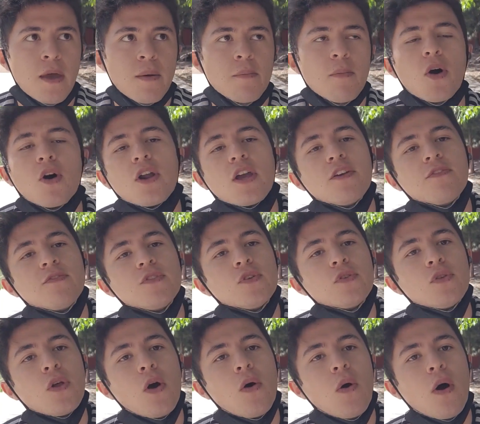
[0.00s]
but if you
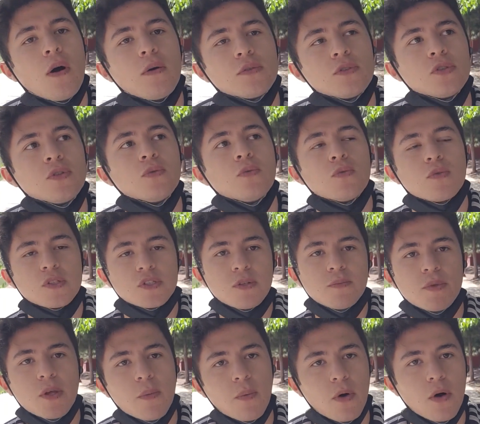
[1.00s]
know how to receive
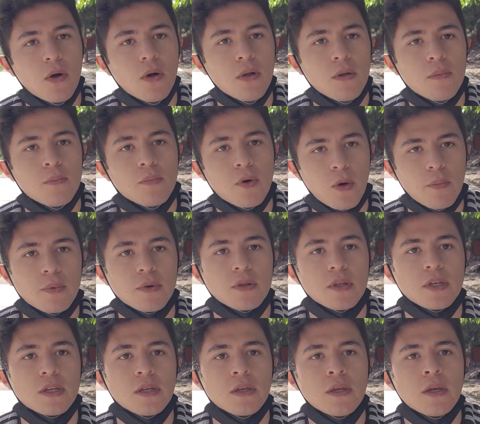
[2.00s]
the ball
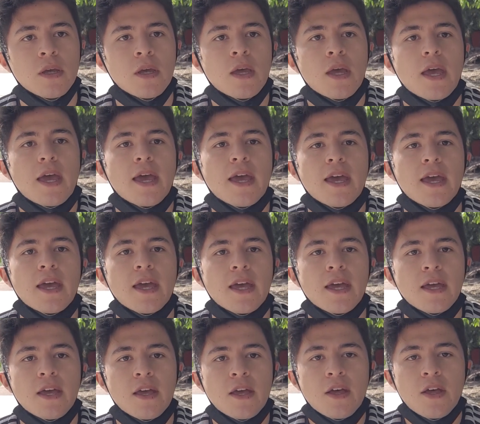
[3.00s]
properly, and